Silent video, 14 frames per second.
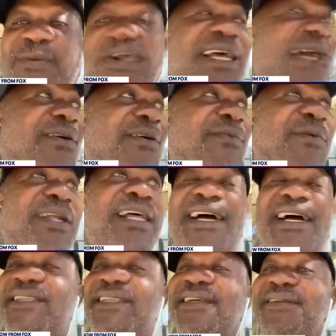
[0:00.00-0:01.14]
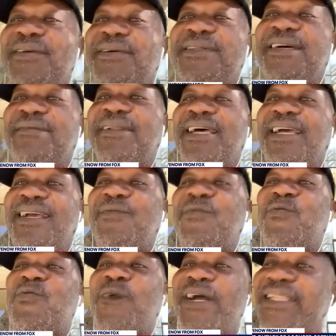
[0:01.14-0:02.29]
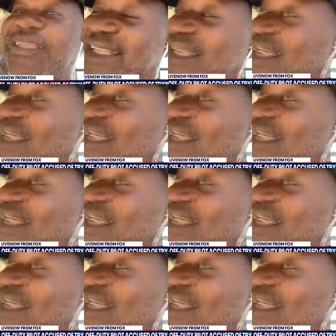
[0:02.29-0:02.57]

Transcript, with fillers: when I, when I heard the news, I'm like, what?